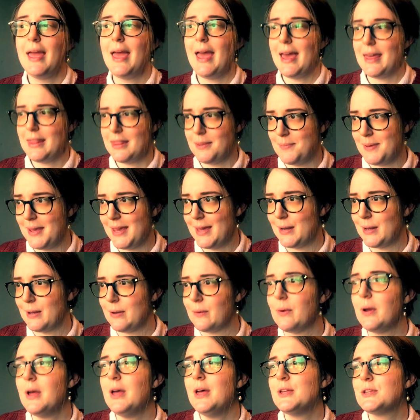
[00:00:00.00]
and the
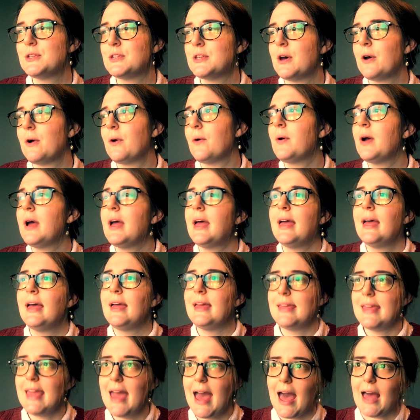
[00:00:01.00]
piano, so
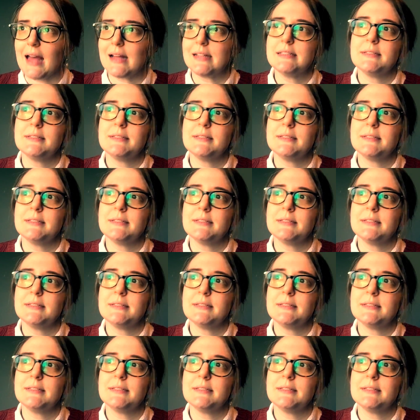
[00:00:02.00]
yeah,